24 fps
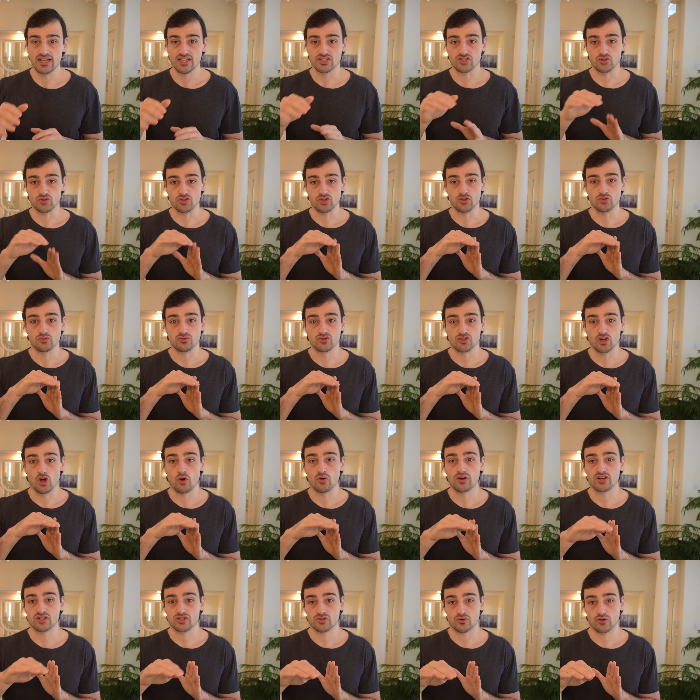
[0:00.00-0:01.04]
So you
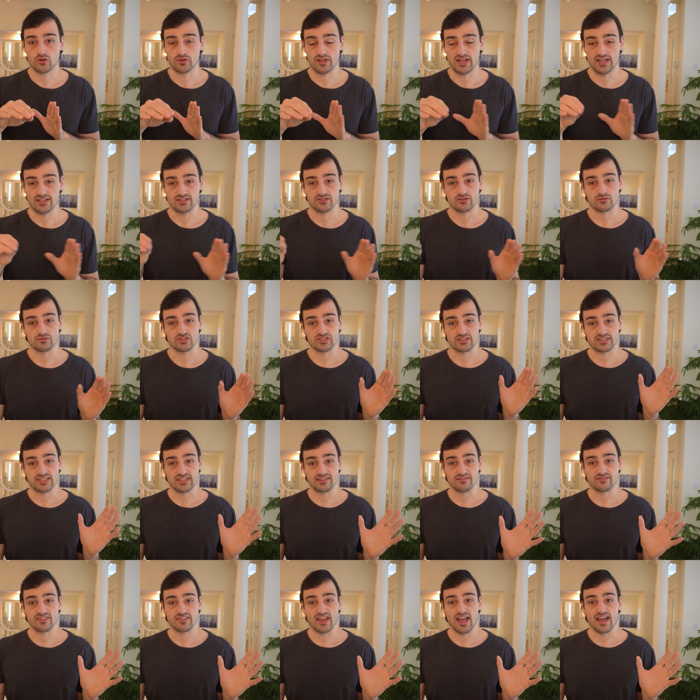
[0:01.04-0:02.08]
don't control that. So just
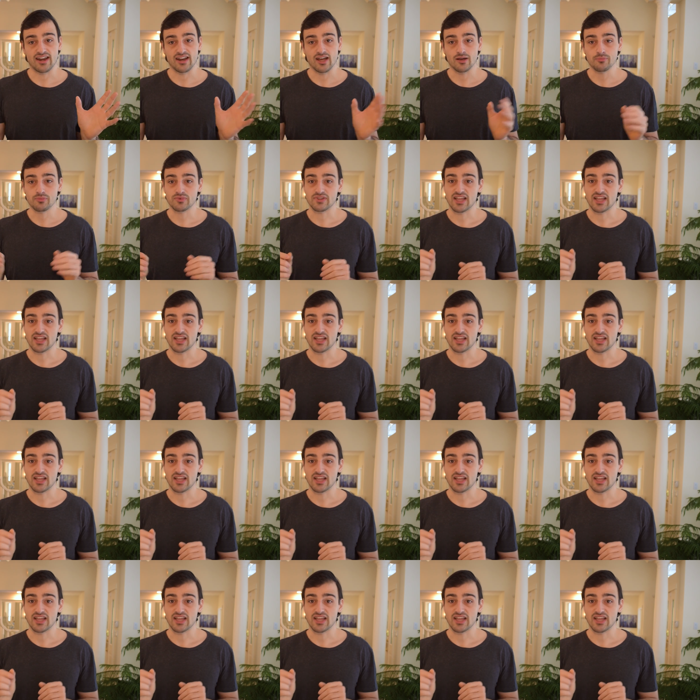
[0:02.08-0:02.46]
give that up,